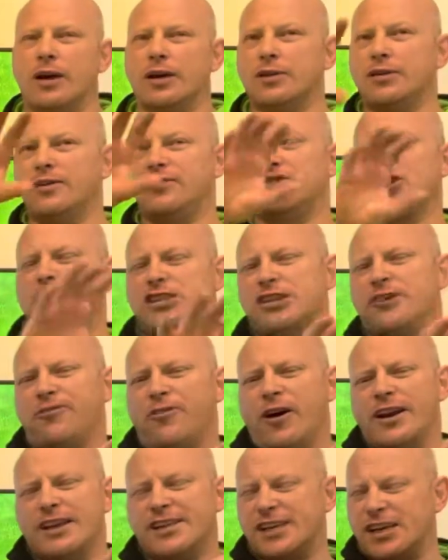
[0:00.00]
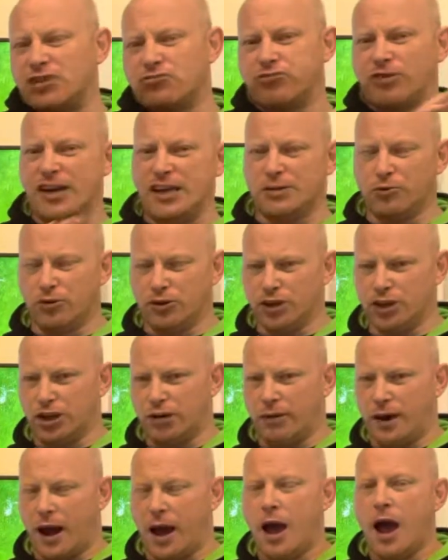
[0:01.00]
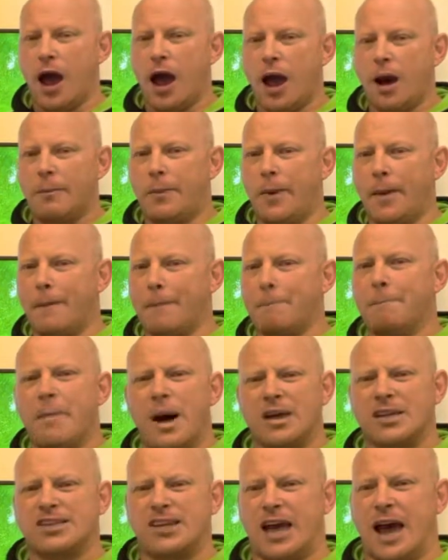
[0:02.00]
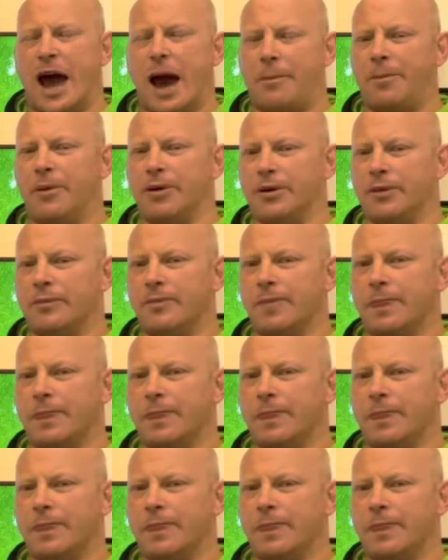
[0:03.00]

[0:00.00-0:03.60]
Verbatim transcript: you've justified it so reasonable you do it, but must it happen?